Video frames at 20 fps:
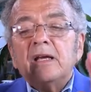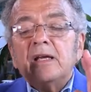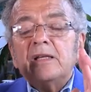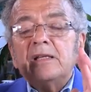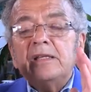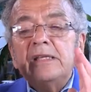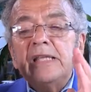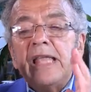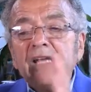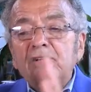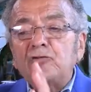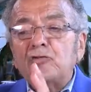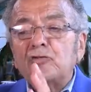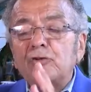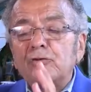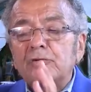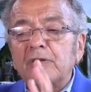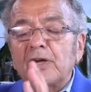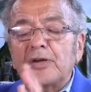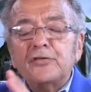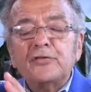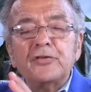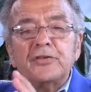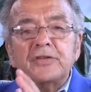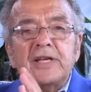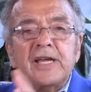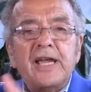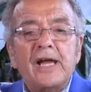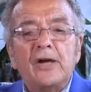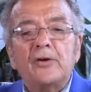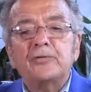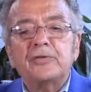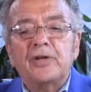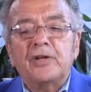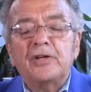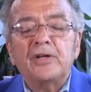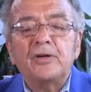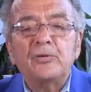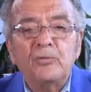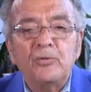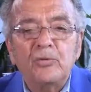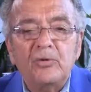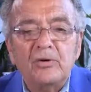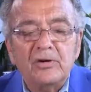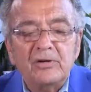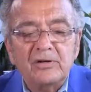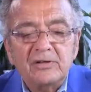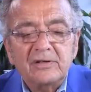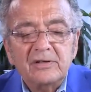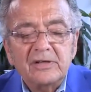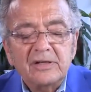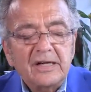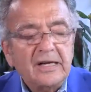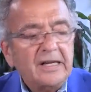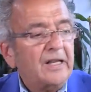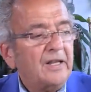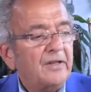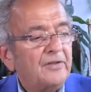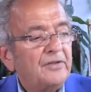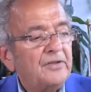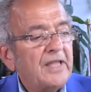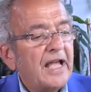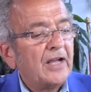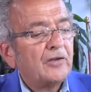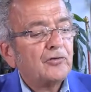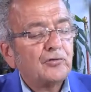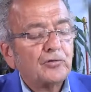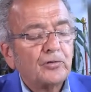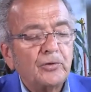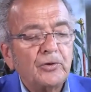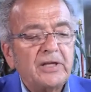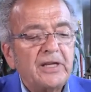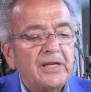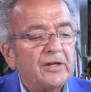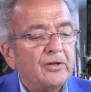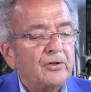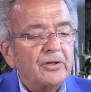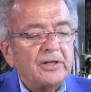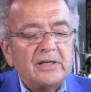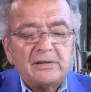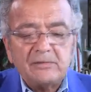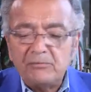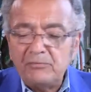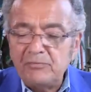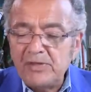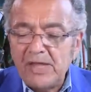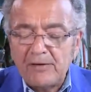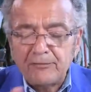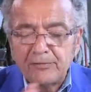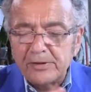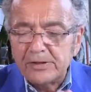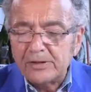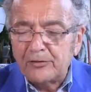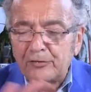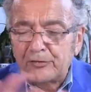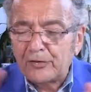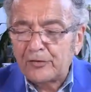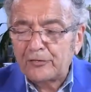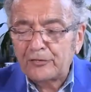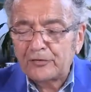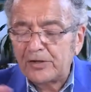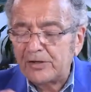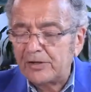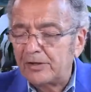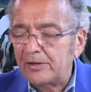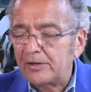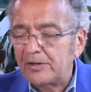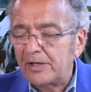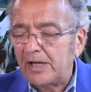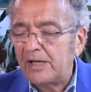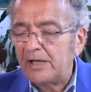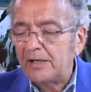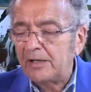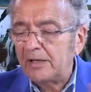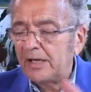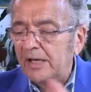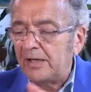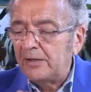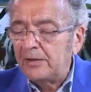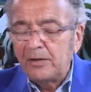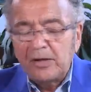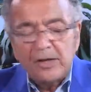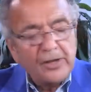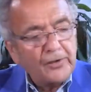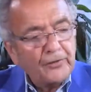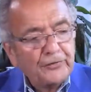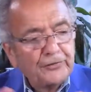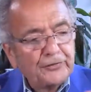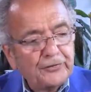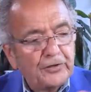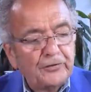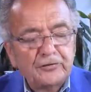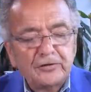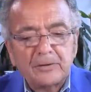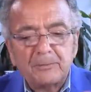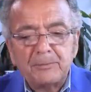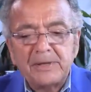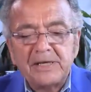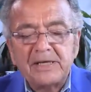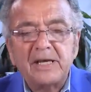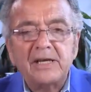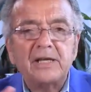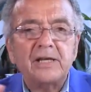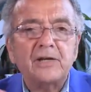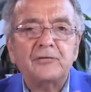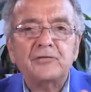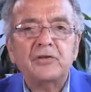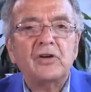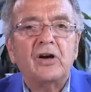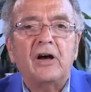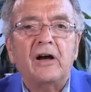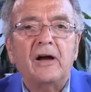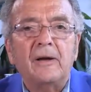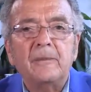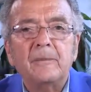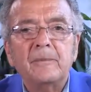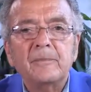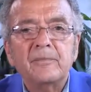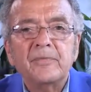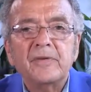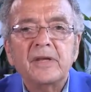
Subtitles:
Nature doesn't count anymore. Natural healing never existed since the beginning of time.